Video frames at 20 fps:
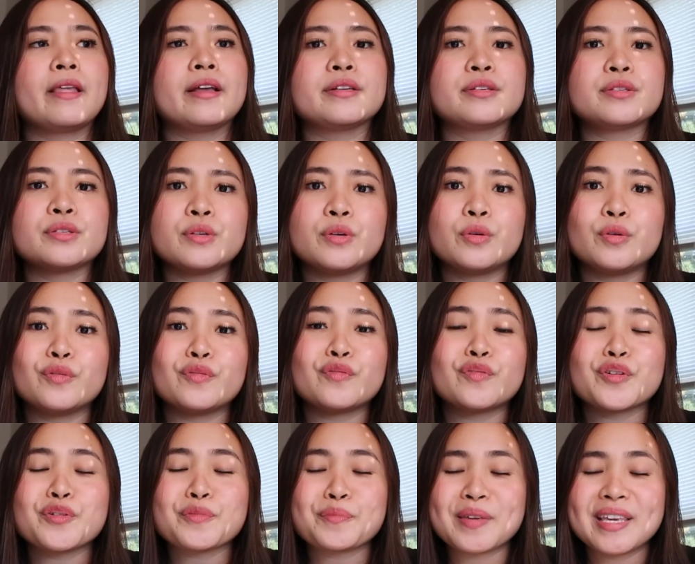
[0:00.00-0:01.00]
So
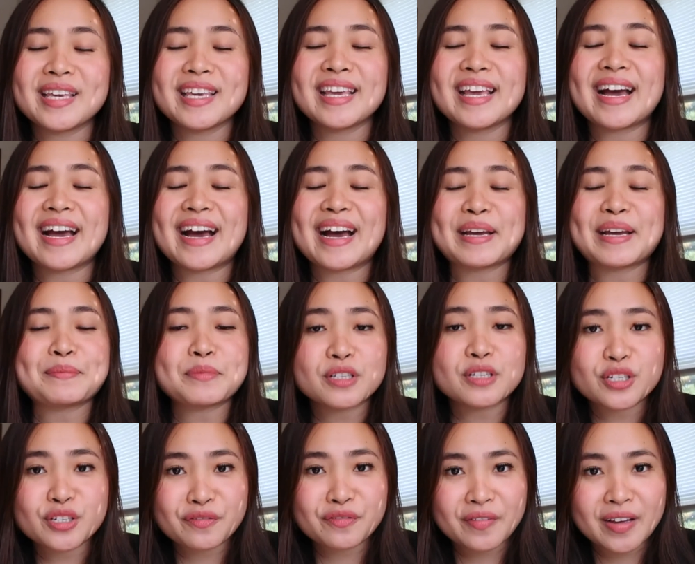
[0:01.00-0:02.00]
for me, I'm
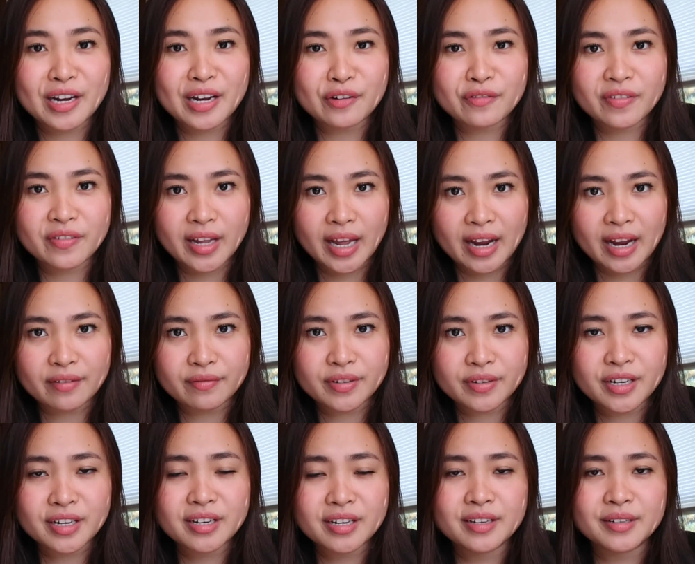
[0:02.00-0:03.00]
such a fan of
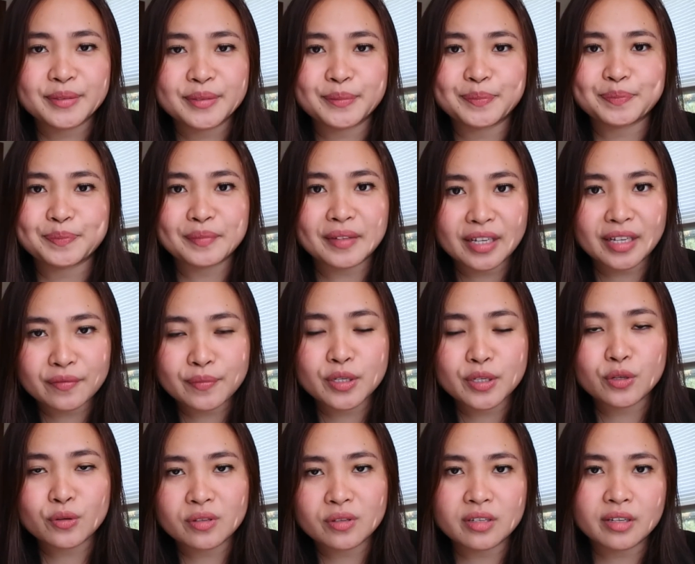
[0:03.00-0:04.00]
Canva. I've been
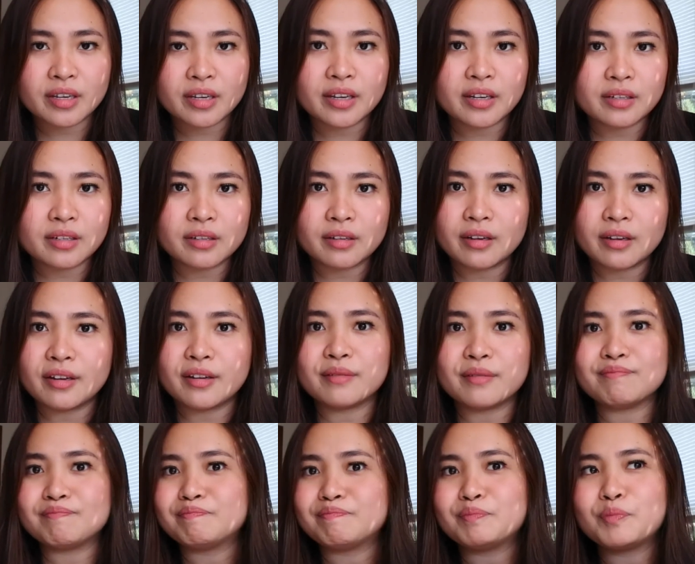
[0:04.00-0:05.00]
using it
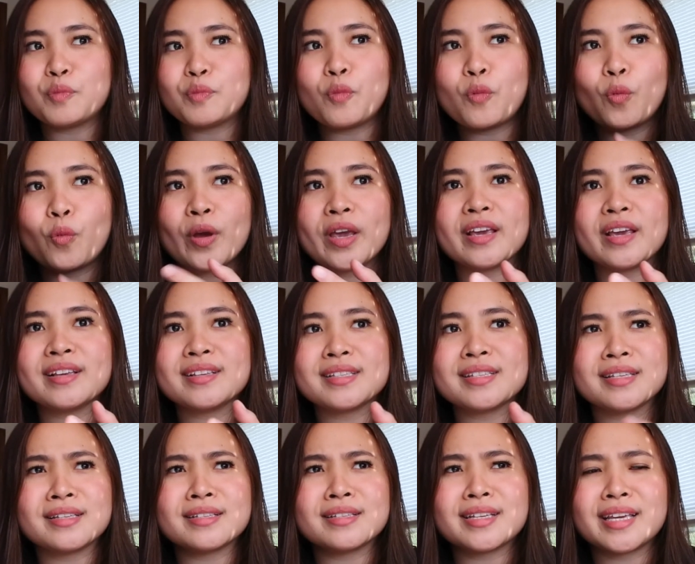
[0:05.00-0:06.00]
way
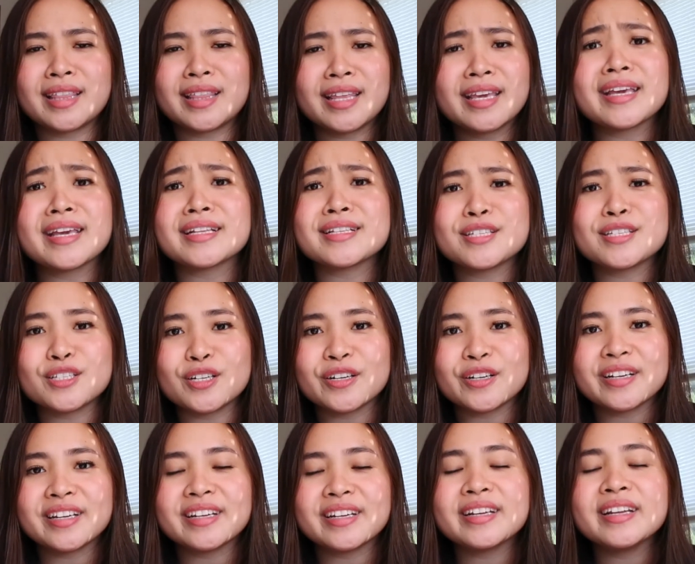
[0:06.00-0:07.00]
since I think it
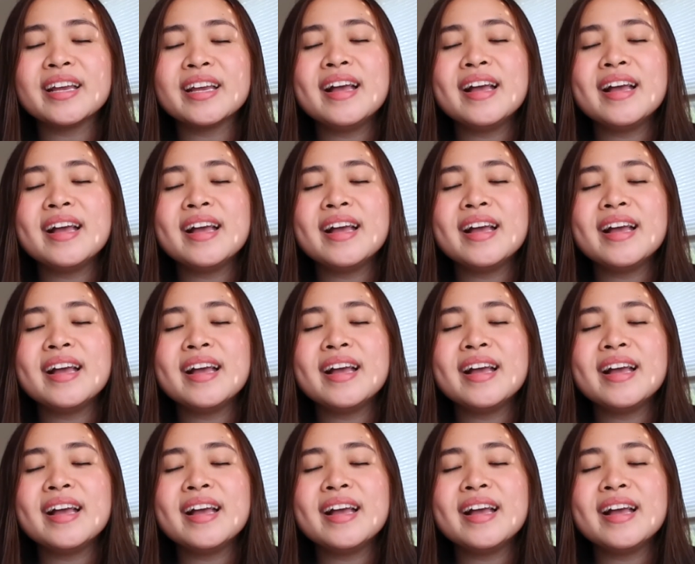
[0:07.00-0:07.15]
started.